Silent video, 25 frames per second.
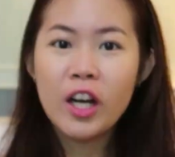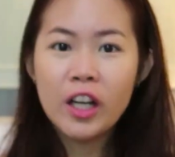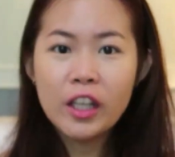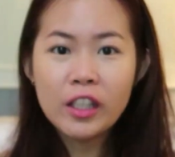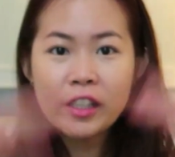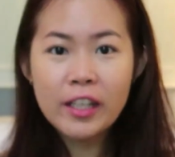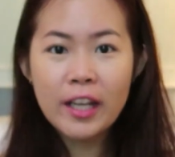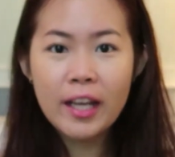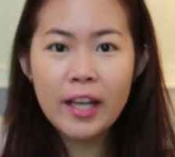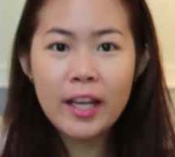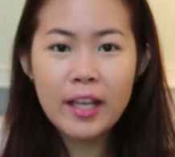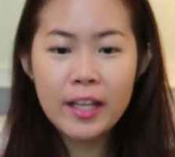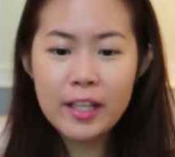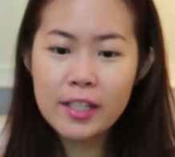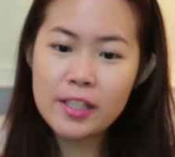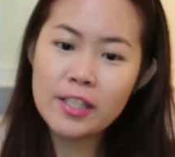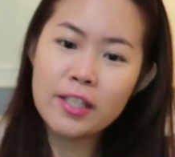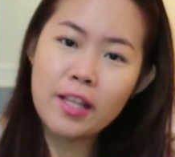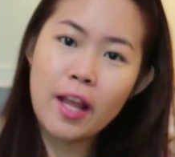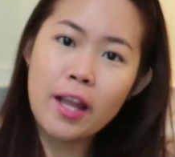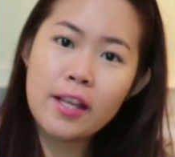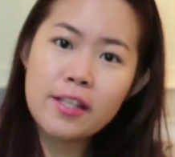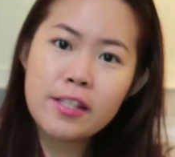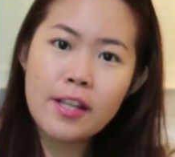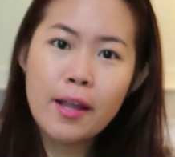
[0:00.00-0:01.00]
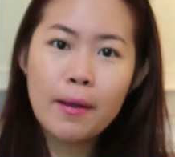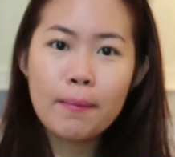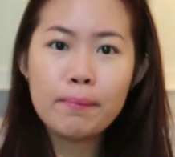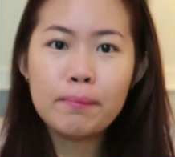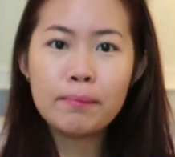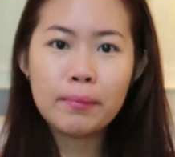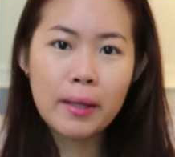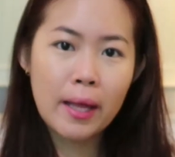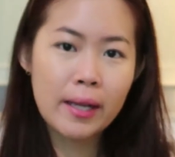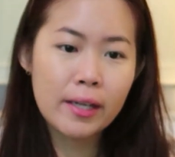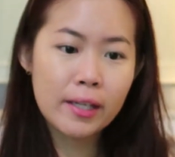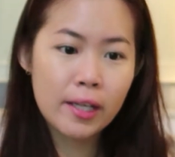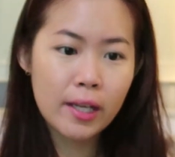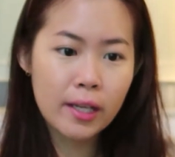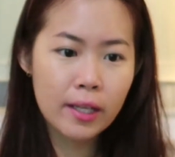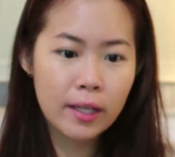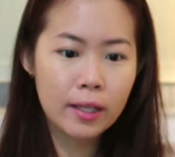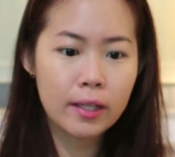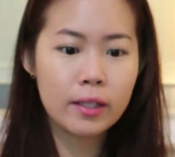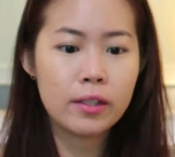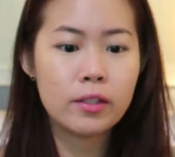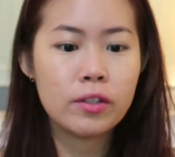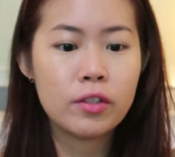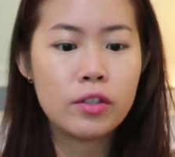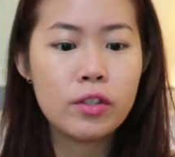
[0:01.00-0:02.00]
Okay, it's nice and
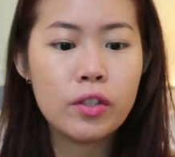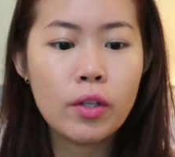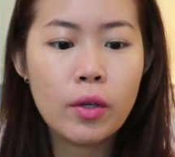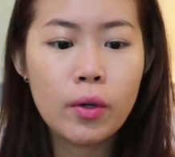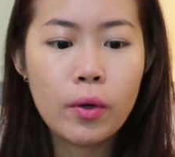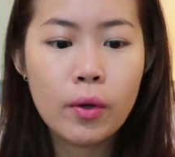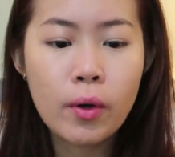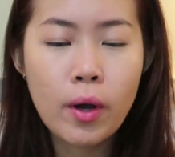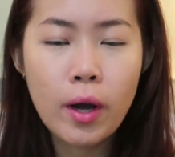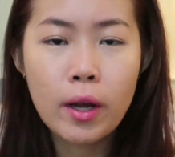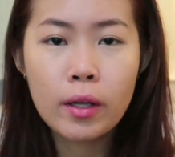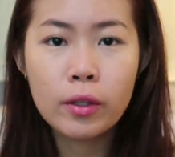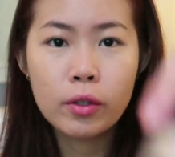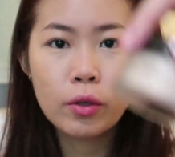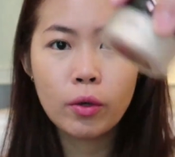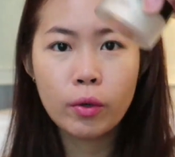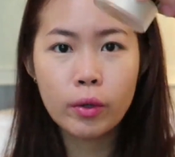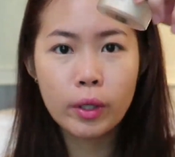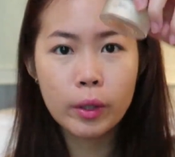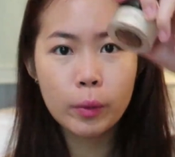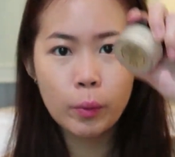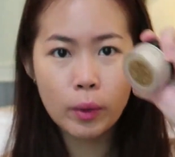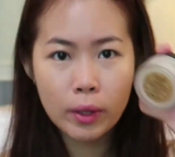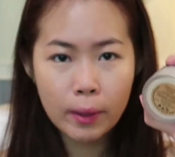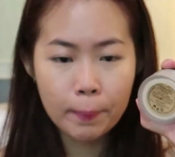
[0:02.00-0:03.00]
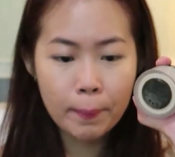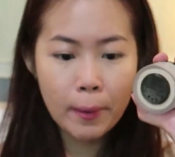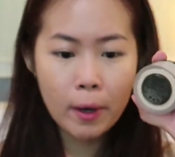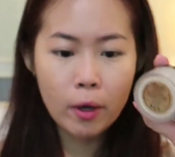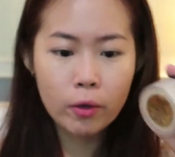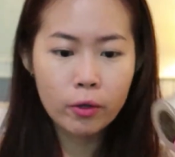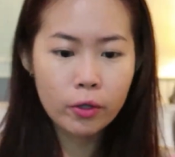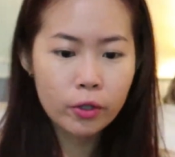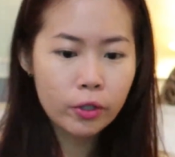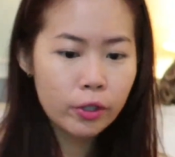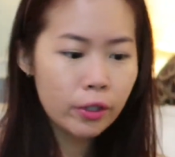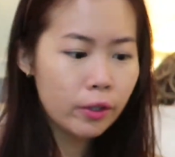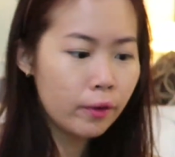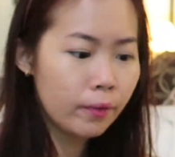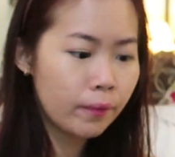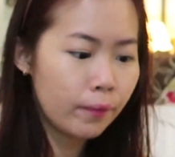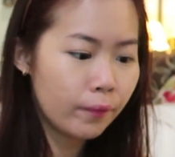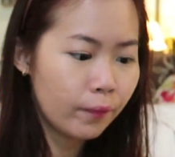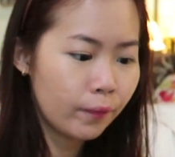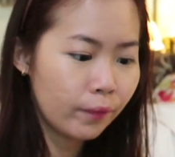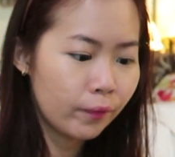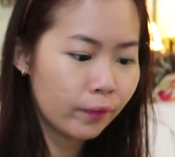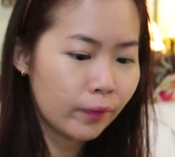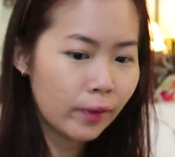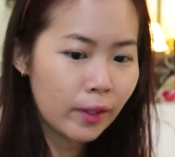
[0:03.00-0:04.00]
blended, so I'll go in with the powder.
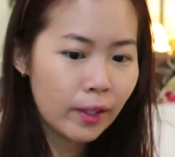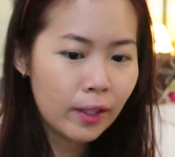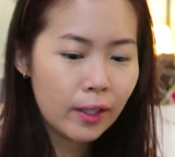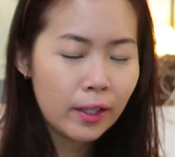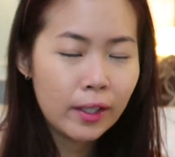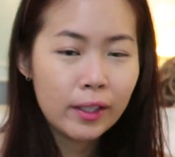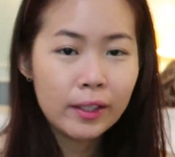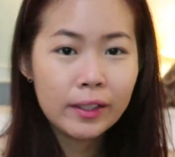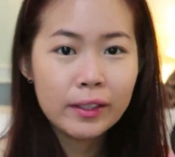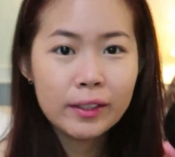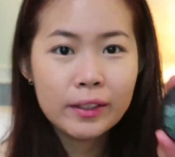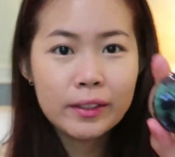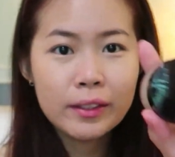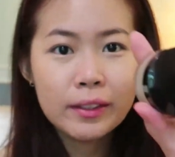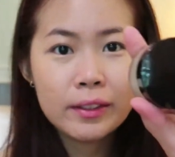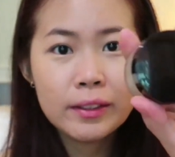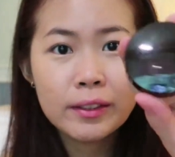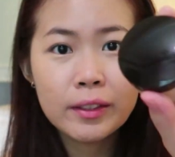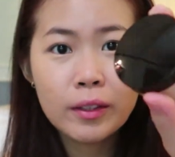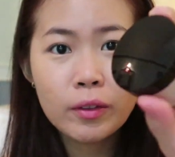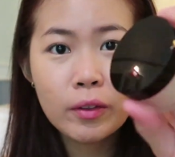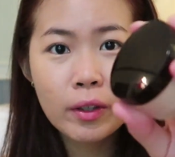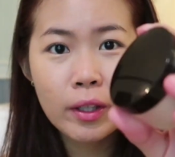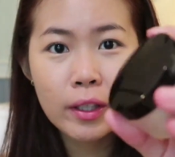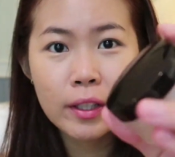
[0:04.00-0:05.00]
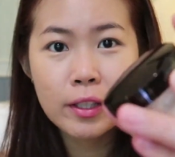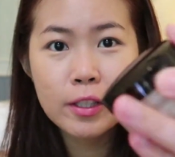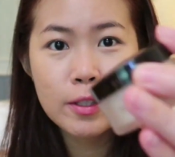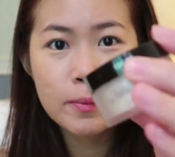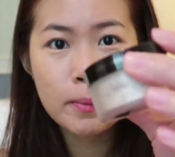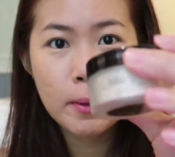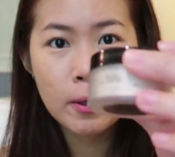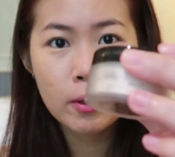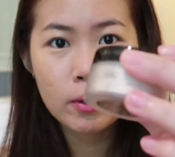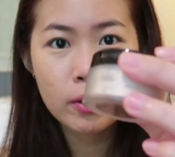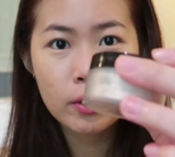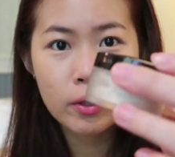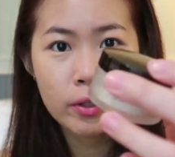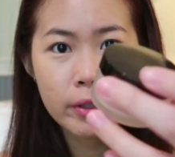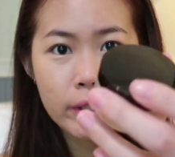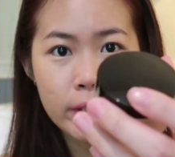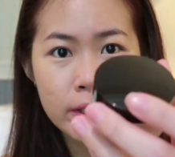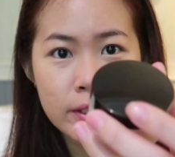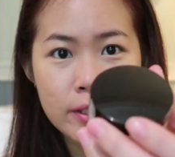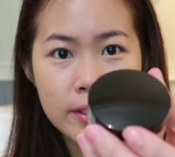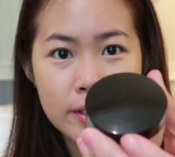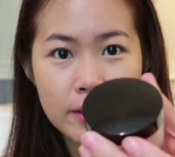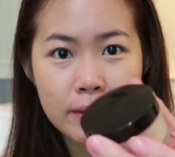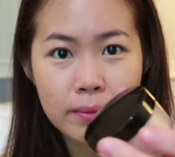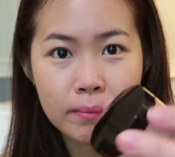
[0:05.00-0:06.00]
Look at this powder,
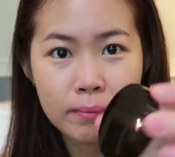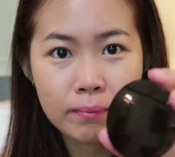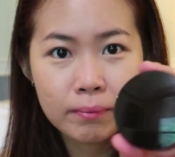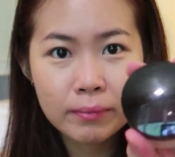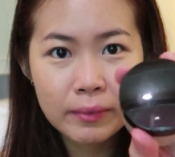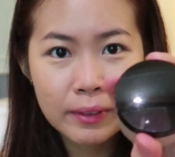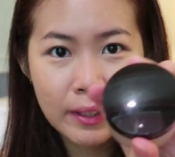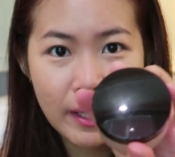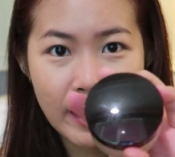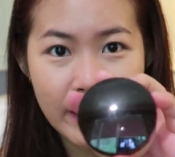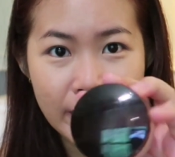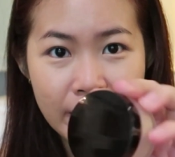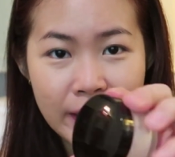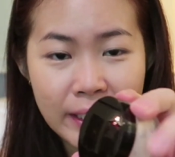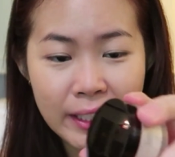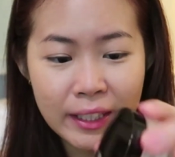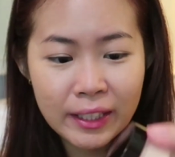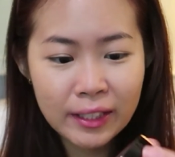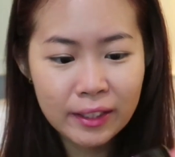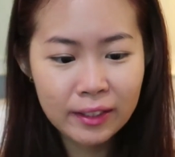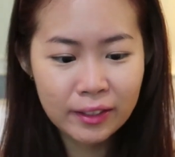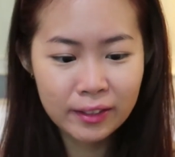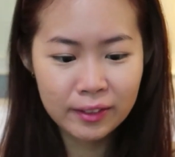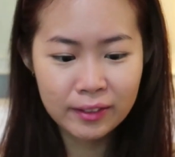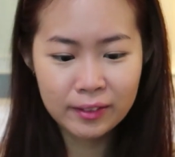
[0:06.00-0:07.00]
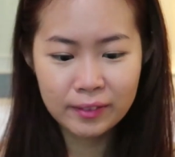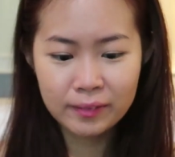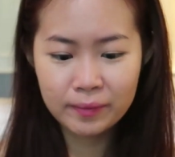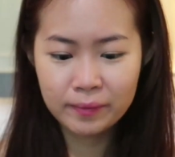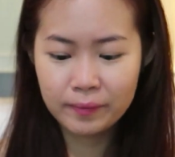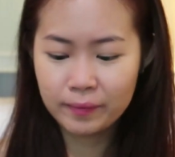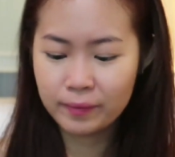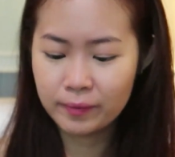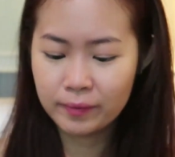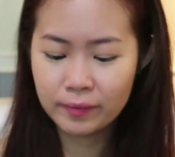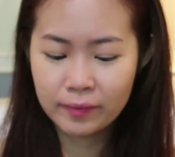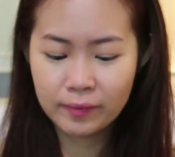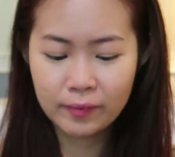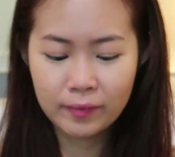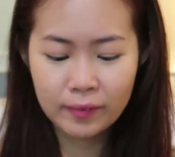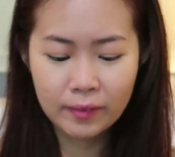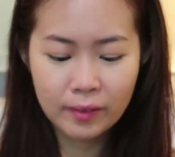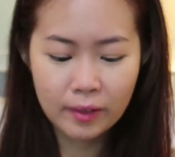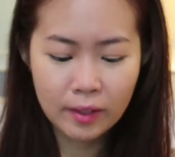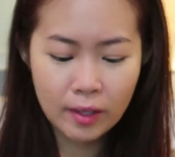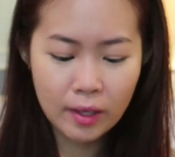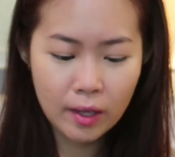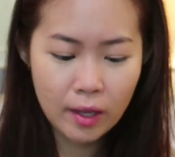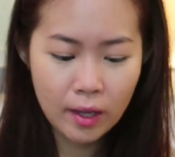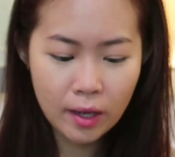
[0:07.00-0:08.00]
it's tiny.
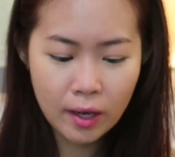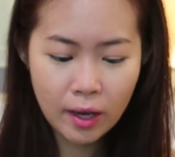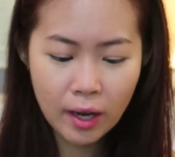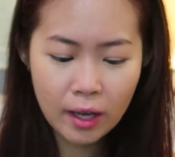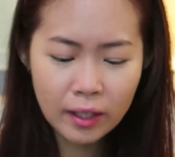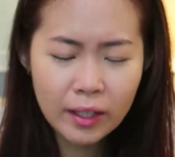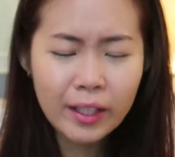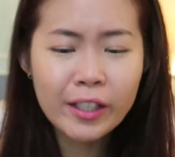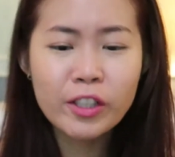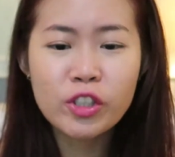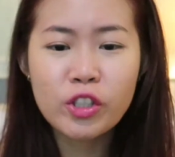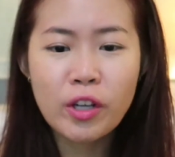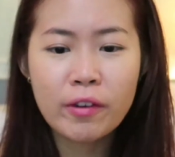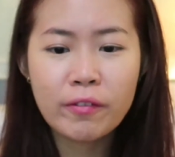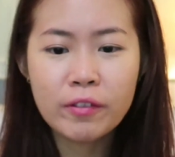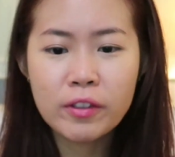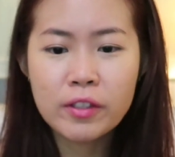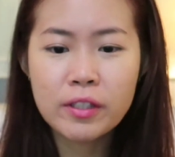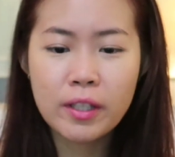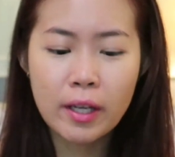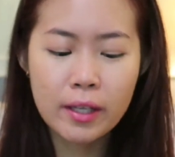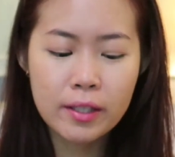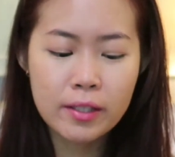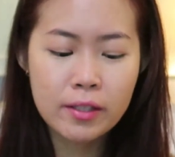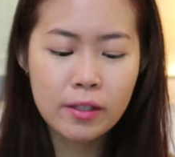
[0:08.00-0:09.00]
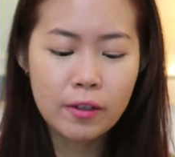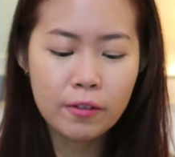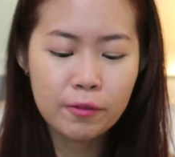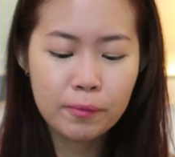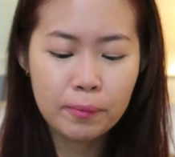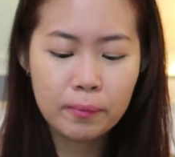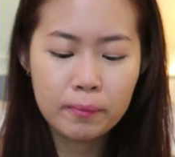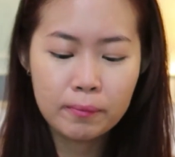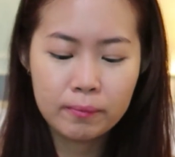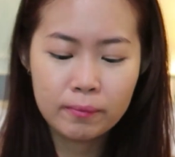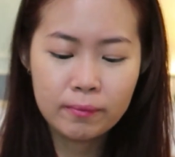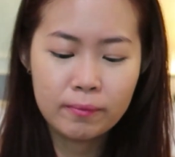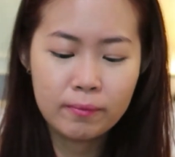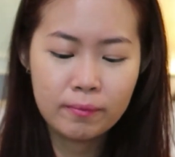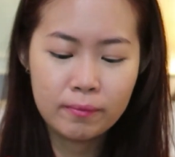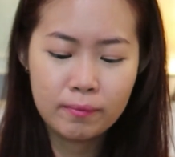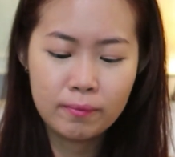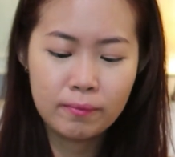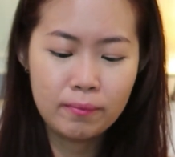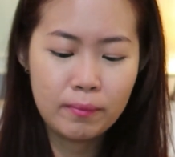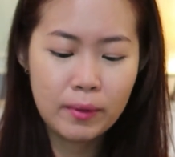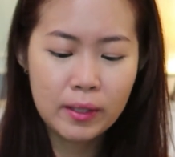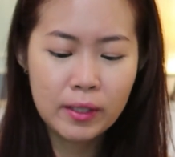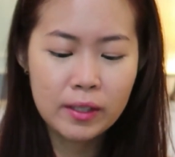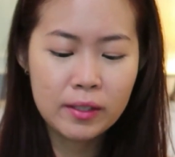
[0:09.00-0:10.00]
I like travel size stuff
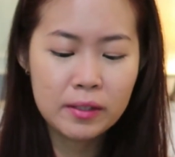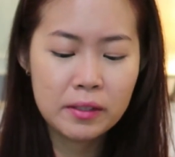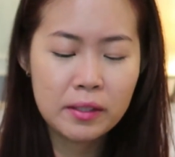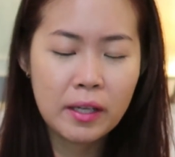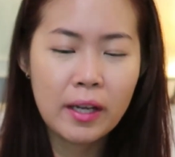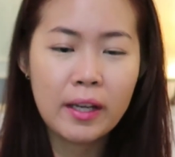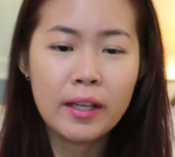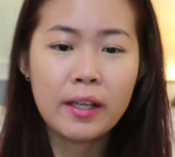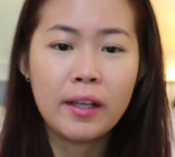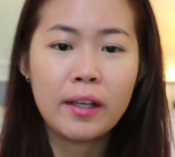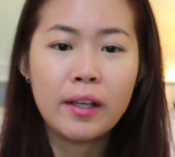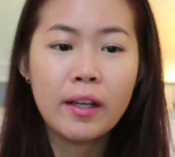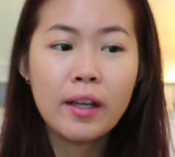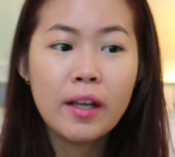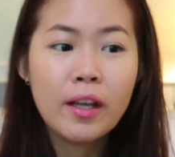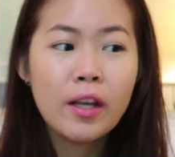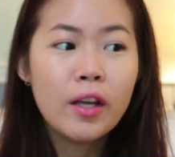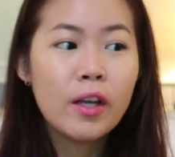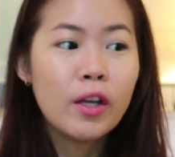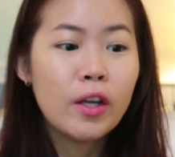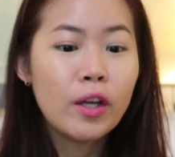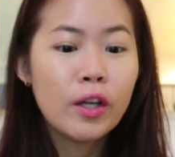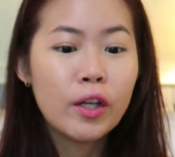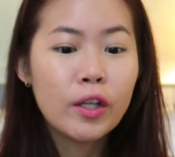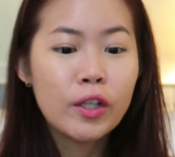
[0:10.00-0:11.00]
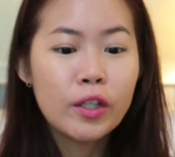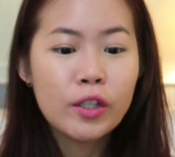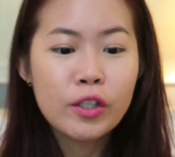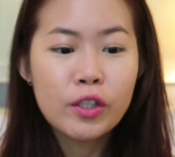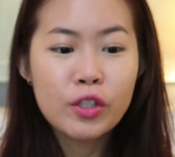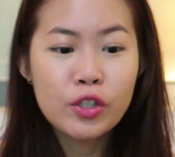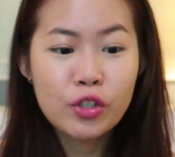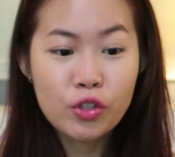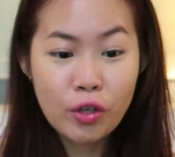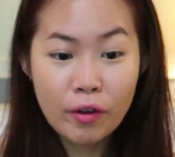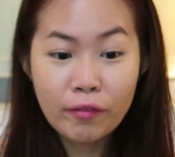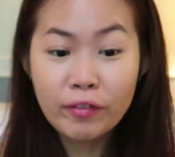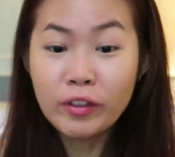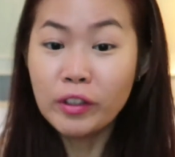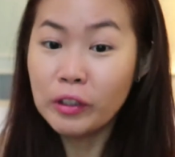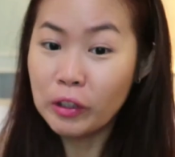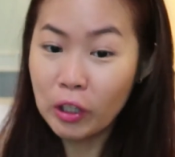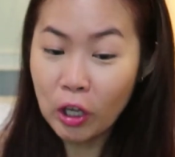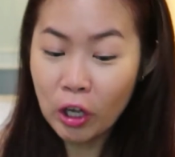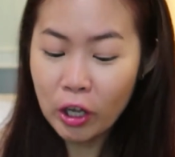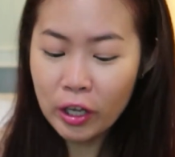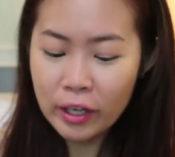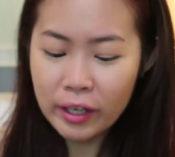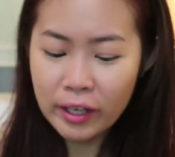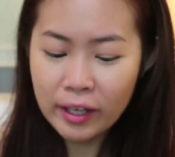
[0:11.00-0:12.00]
because I travel a
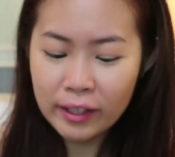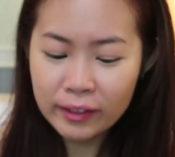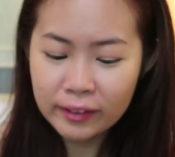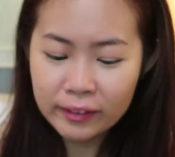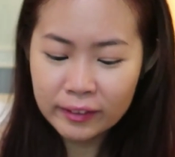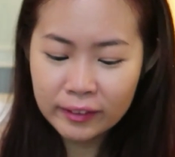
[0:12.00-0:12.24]
lot,